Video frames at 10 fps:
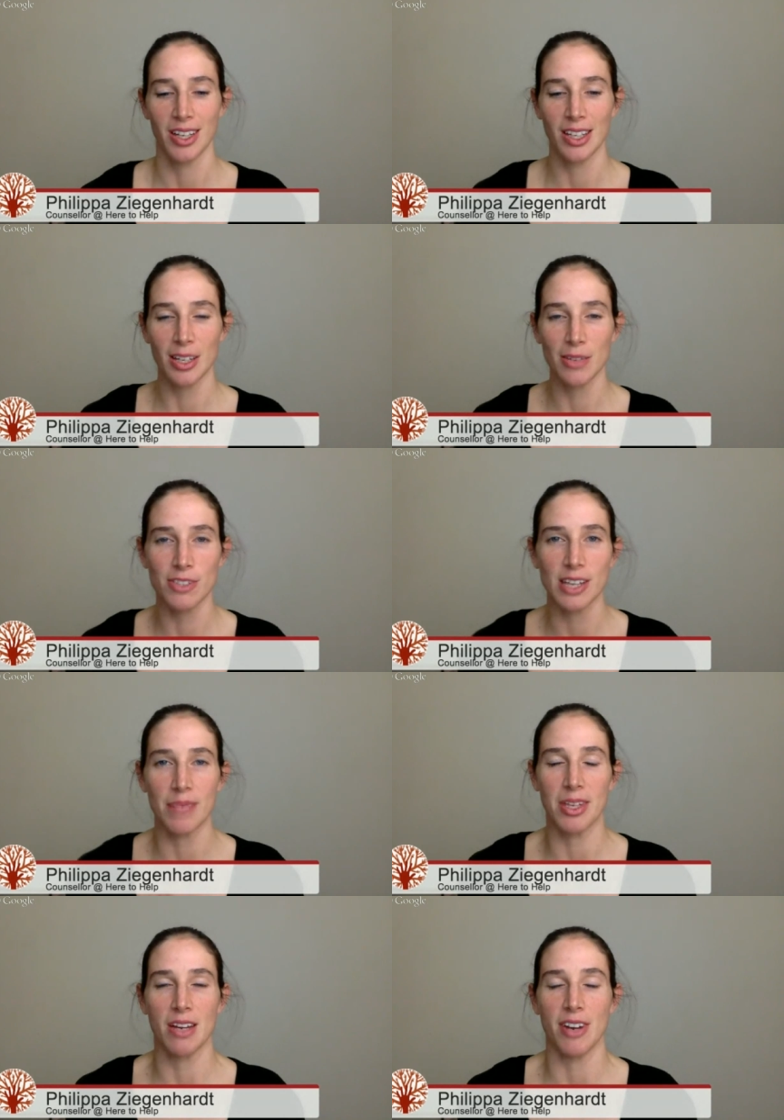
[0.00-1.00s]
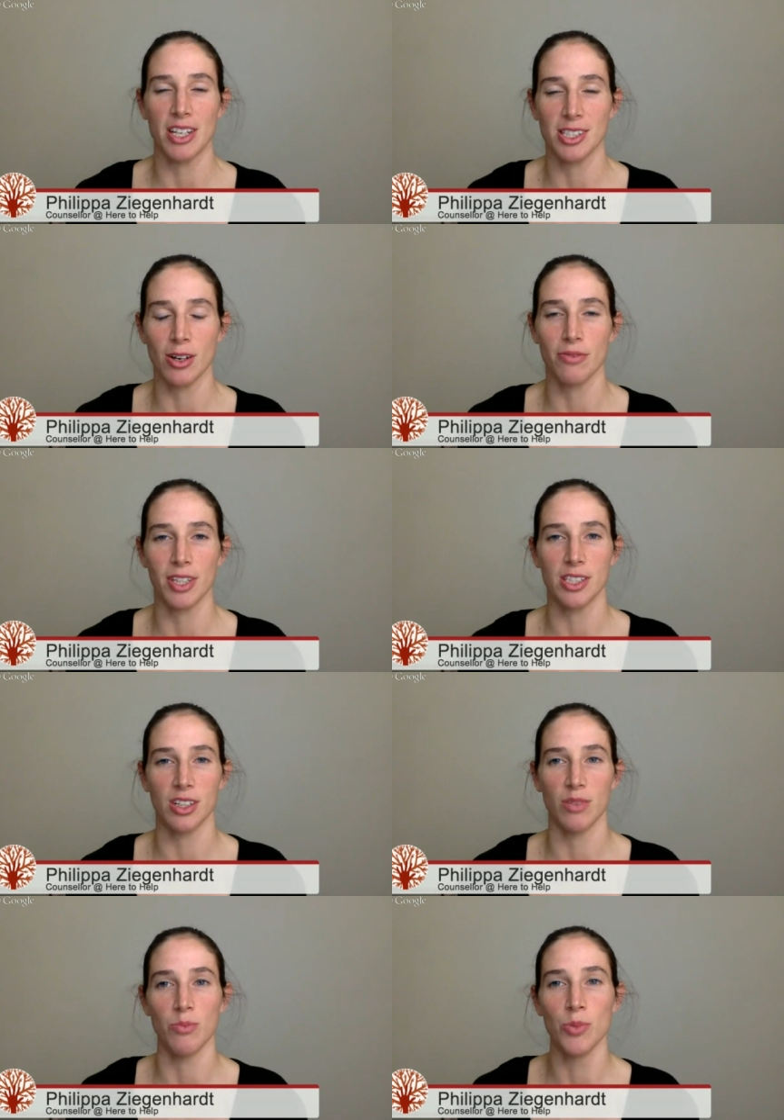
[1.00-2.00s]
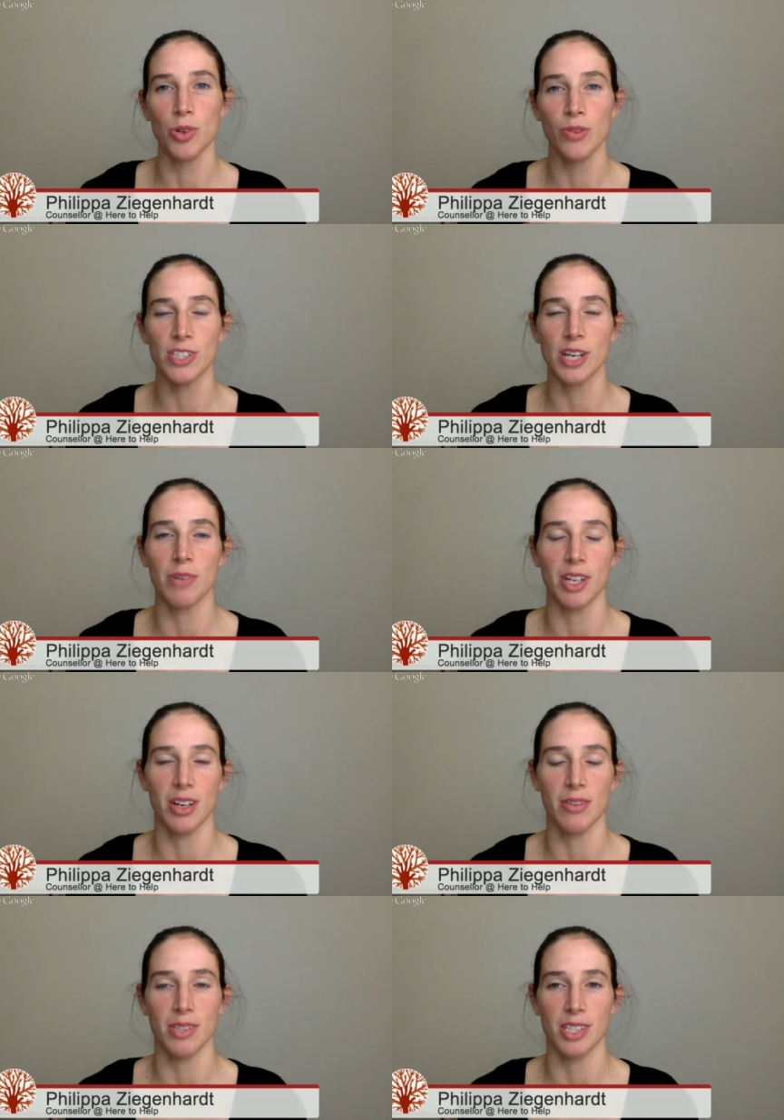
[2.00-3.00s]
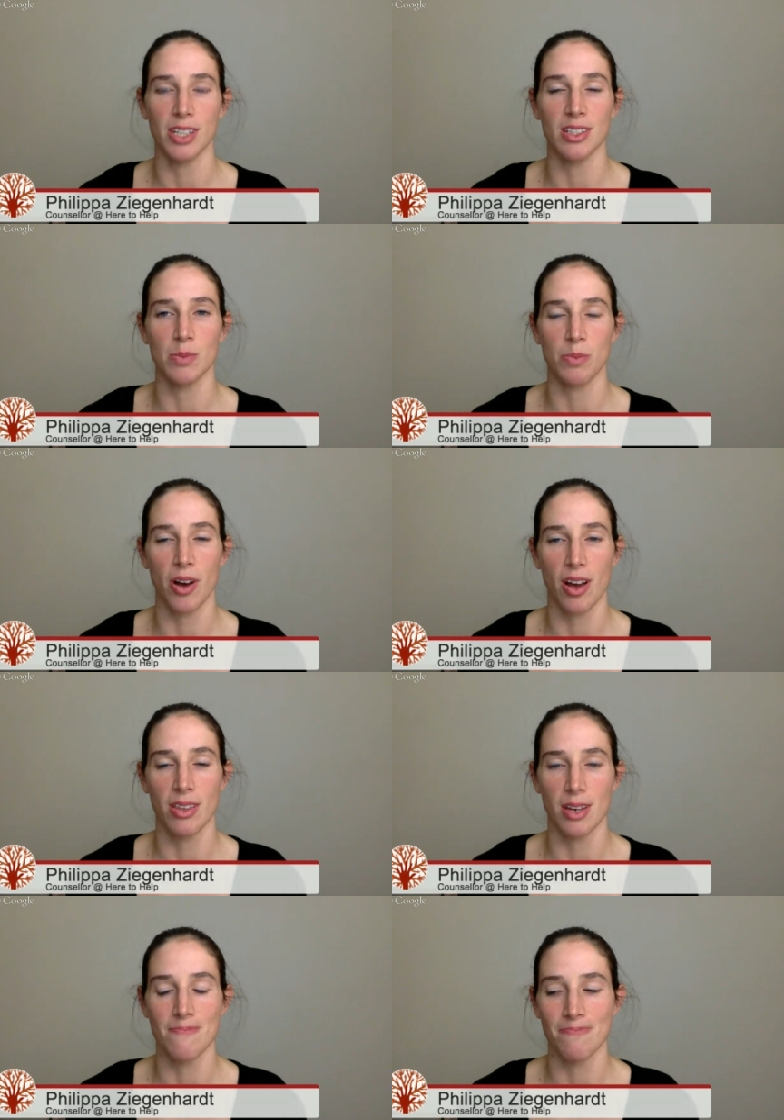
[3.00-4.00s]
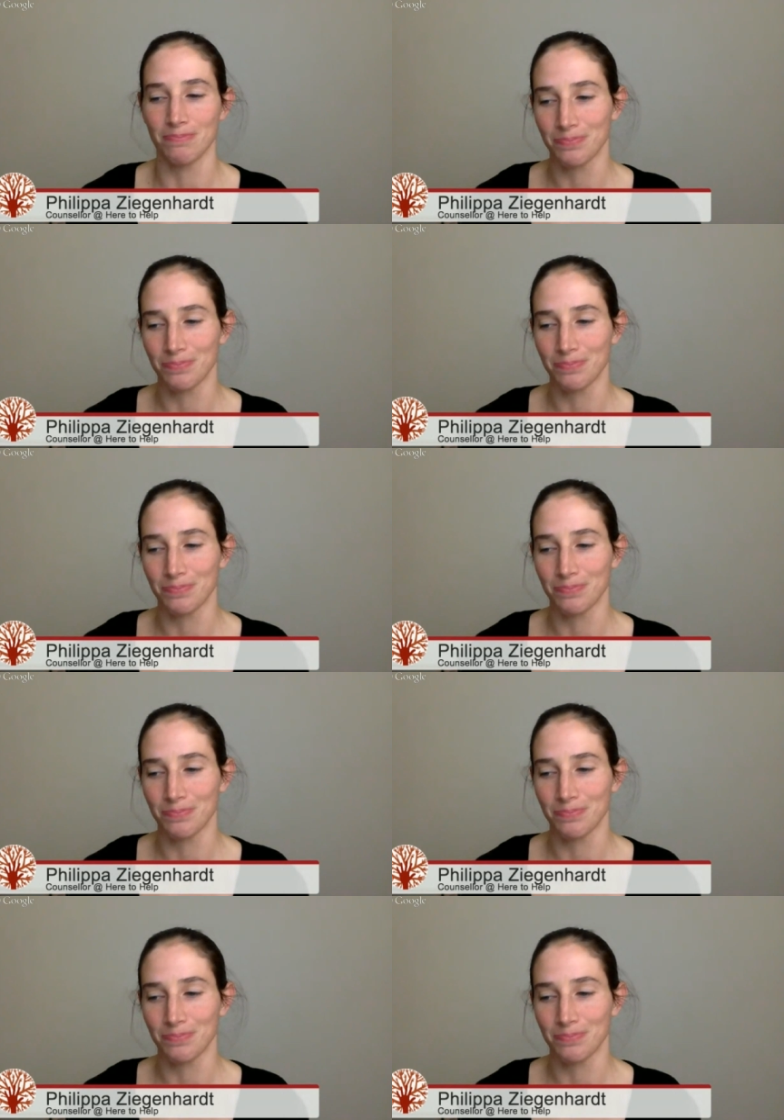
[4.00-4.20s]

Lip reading: give something of ourselves that's going to move someone else and inspire them.